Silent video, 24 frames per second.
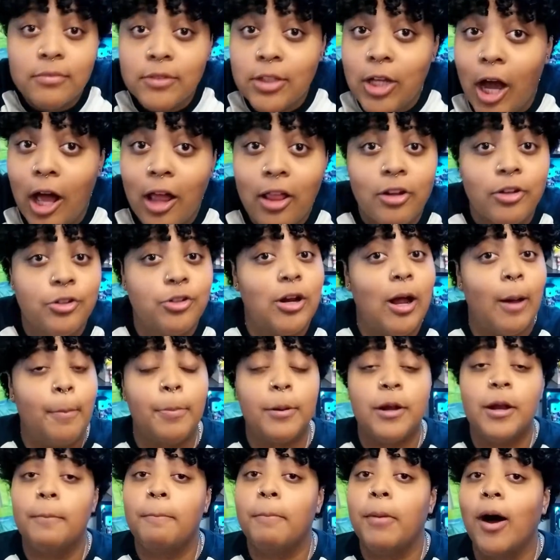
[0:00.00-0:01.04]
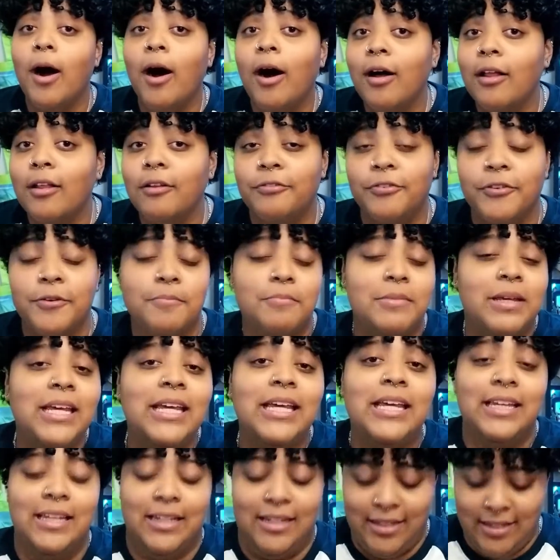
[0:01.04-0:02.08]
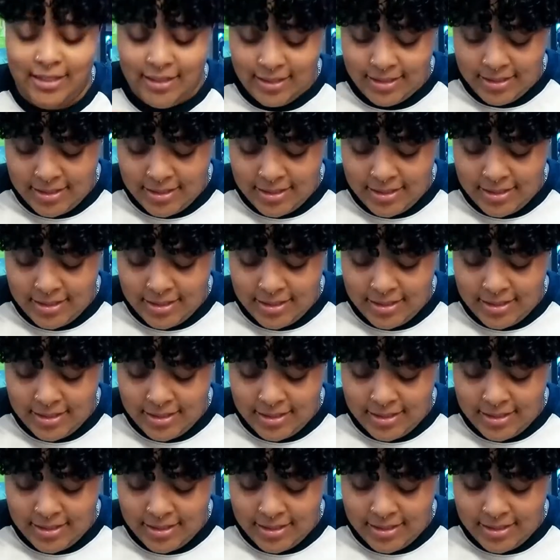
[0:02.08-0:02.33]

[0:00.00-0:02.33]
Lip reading: dropping the ball for me.